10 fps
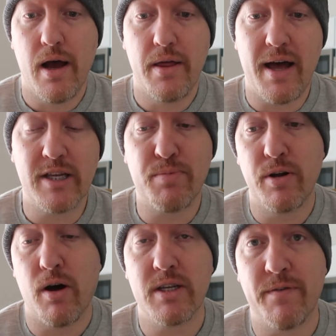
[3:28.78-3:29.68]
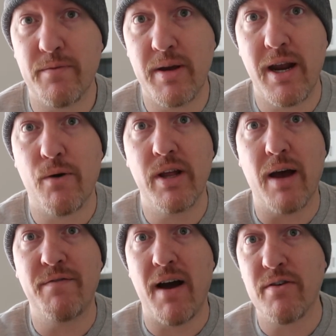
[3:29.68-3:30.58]
that's pretty awesome for me. I already
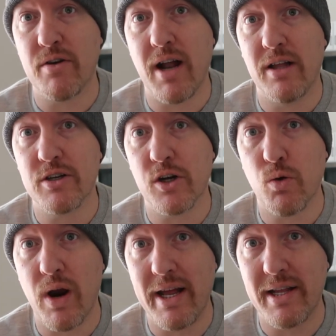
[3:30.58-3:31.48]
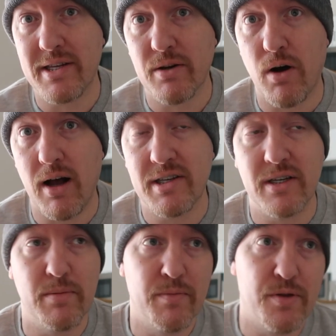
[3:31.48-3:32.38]
got $500 in credits,
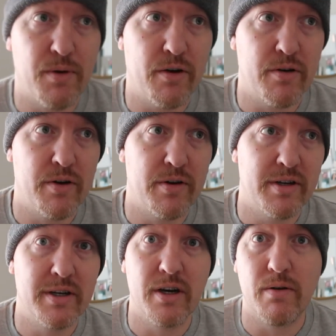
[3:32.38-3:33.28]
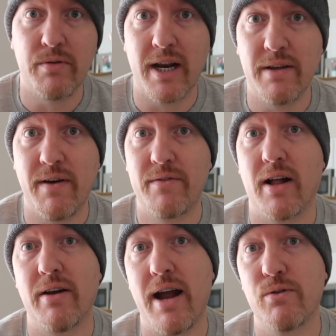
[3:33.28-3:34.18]
awesome.
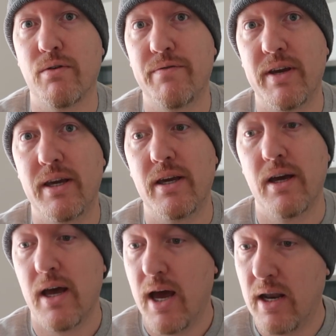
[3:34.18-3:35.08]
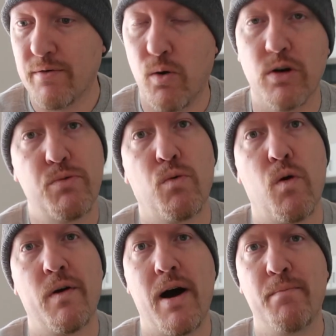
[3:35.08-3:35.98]
$395 annual fee, and of course
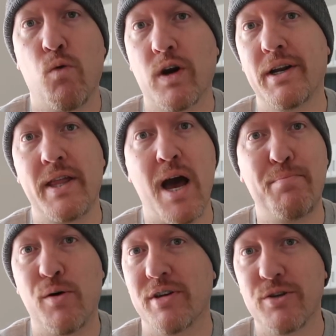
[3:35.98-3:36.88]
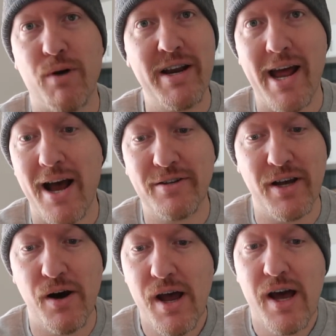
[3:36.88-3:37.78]
I'm working on that bonus right now.
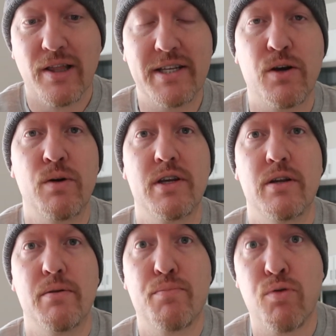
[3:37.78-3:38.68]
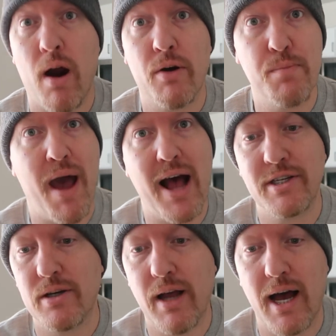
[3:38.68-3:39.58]
So let's go into Priority
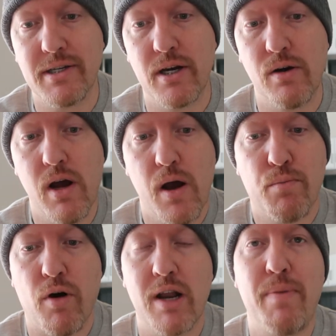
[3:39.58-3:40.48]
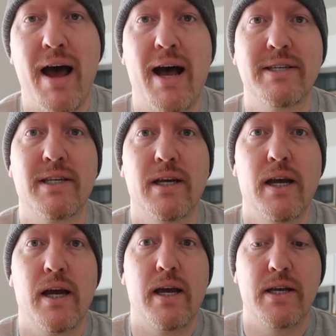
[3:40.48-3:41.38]
Pass though, guys. So Priority Pass,
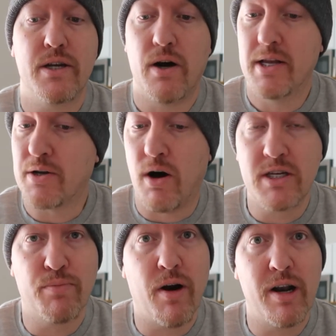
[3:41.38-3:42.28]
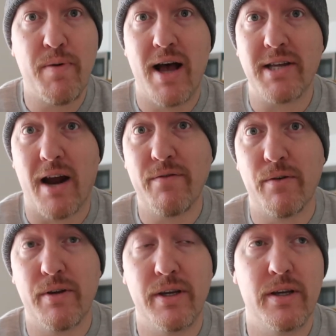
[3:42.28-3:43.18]
it's an awesome Priority Pass. I've
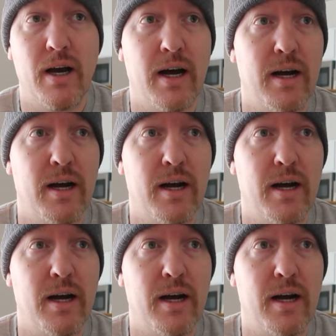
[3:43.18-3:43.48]
already